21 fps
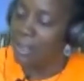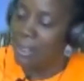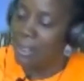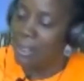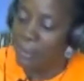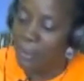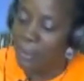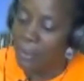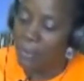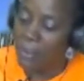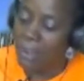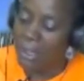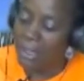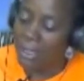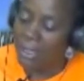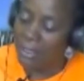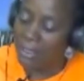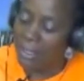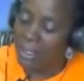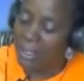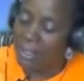Well, one of
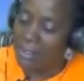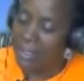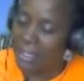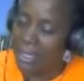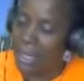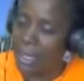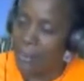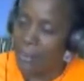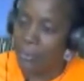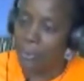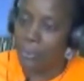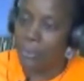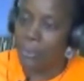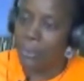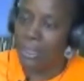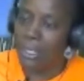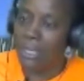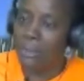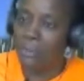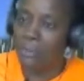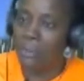the things that I would
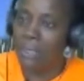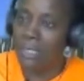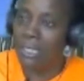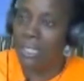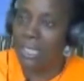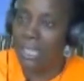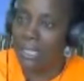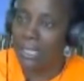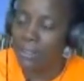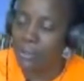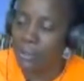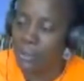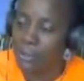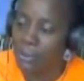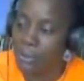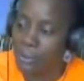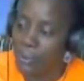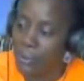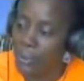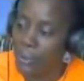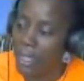really, really like to
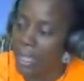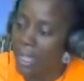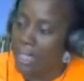do